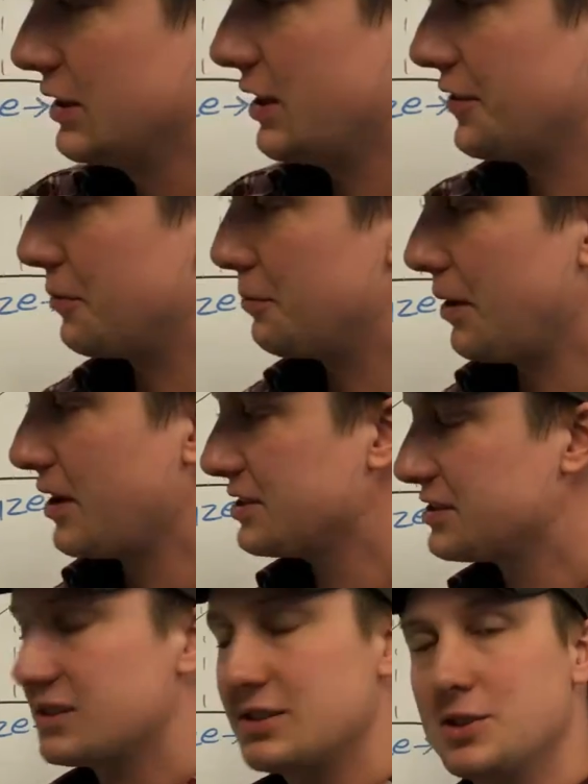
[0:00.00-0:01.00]
At the
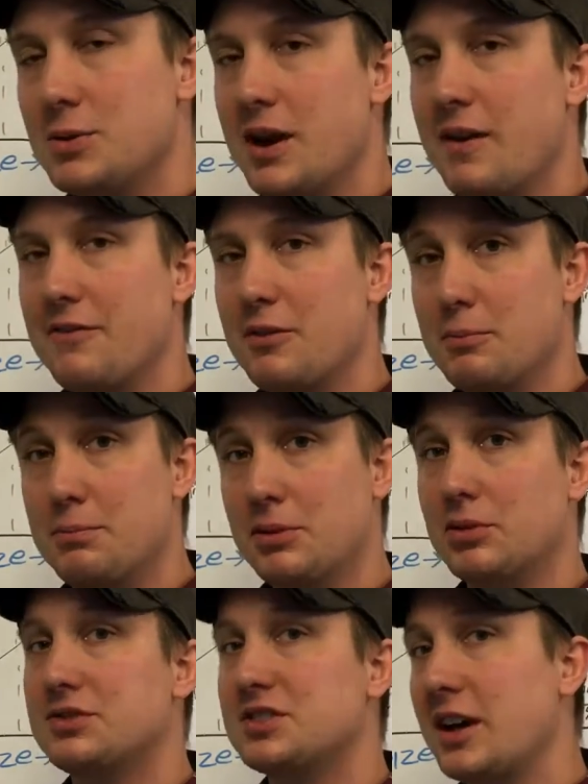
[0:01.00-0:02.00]
base, you have the
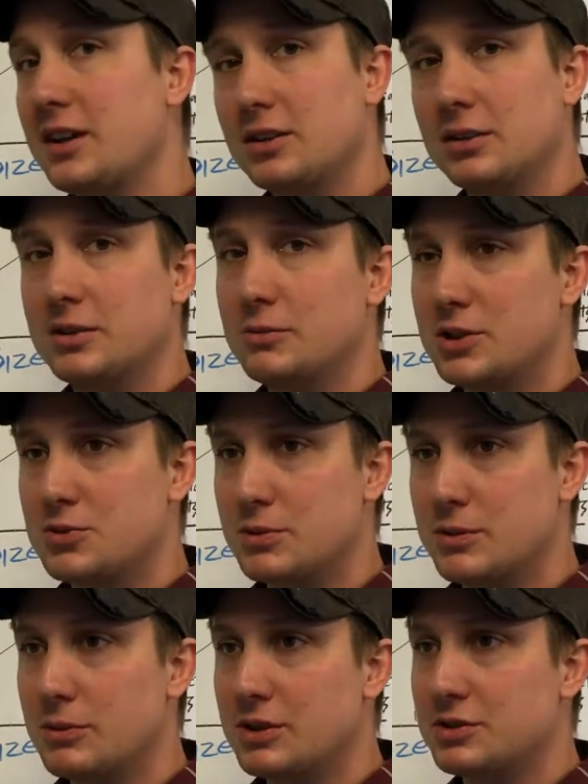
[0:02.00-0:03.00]
build cycle, in which
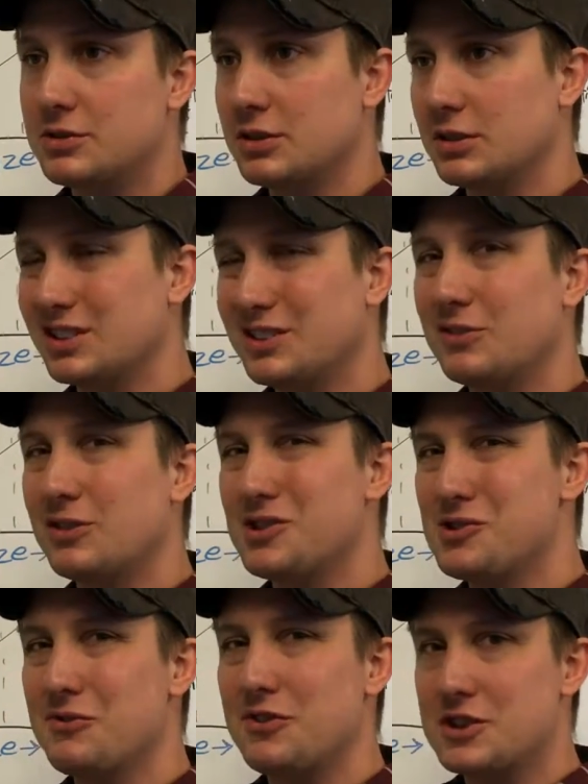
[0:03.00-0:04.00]
we want to deliver
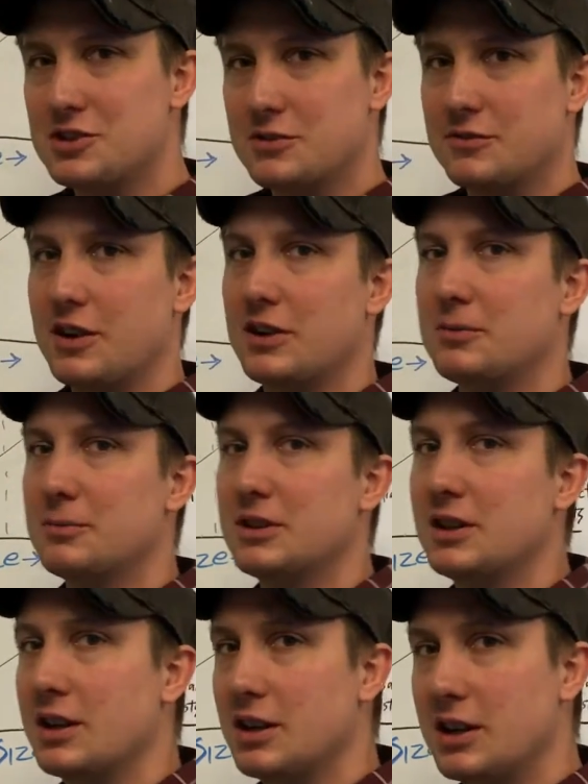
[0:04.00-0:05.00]
new feature
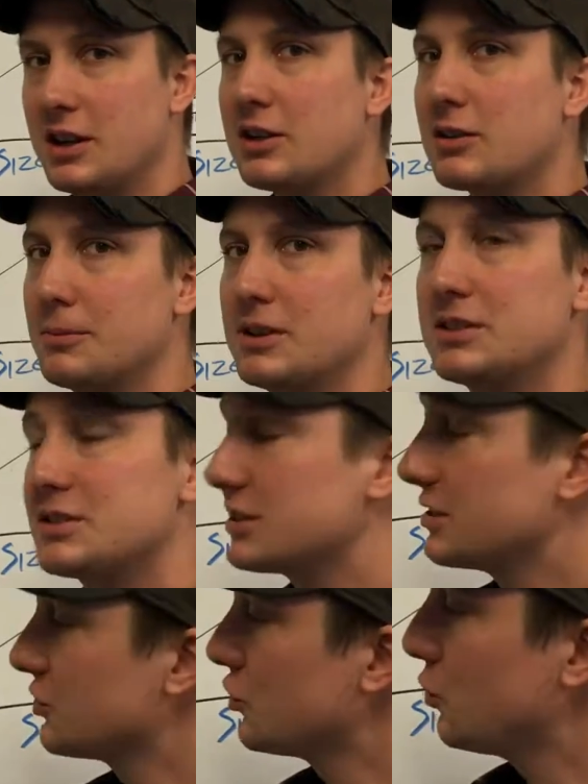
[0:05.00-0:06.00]
development in increments
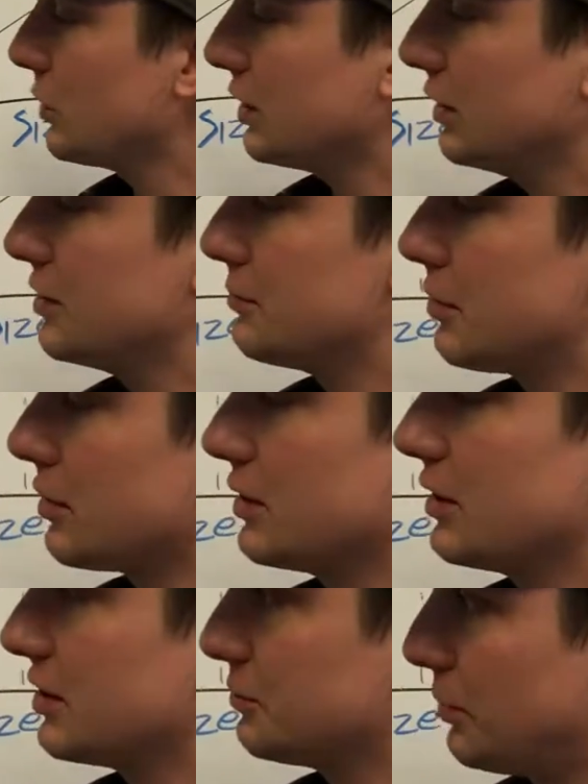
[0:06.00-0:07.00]
as quickly to
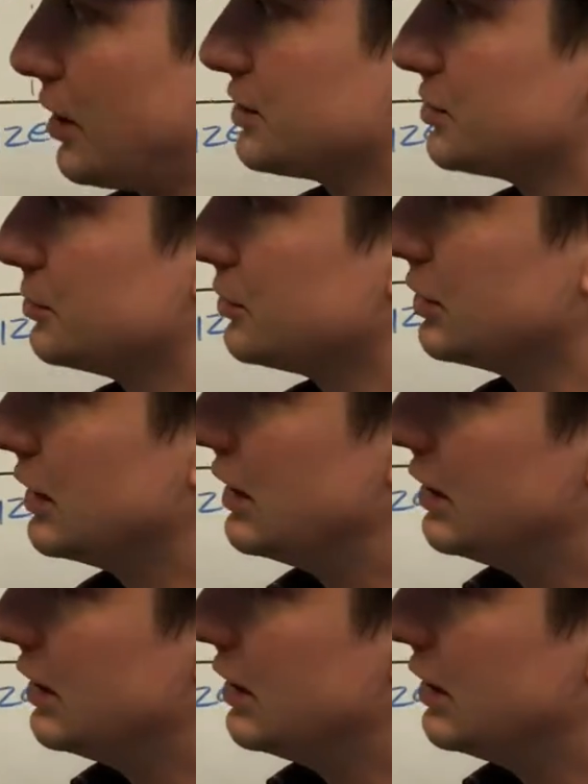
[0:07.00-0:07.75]
market as possible.